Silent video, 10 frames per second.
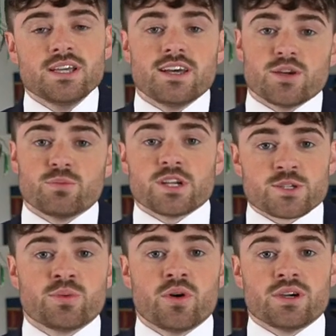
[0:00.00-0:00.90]
And at
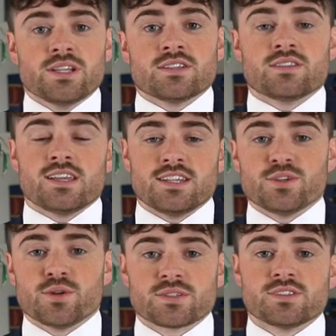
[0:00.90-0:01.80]
which point do they
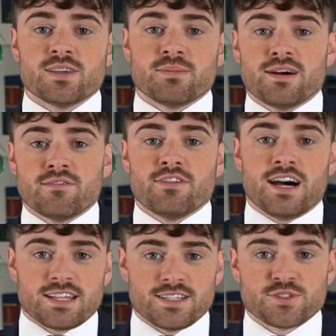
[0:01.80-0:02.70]
deduct the amount for
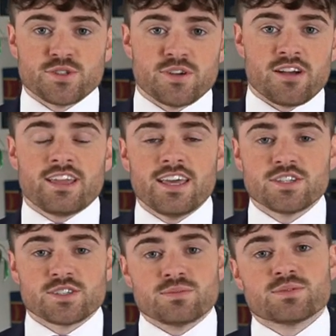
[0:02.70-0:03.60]
analytical
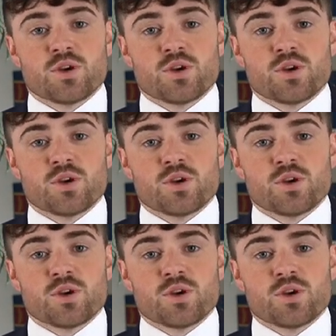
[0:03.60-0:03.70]
variation?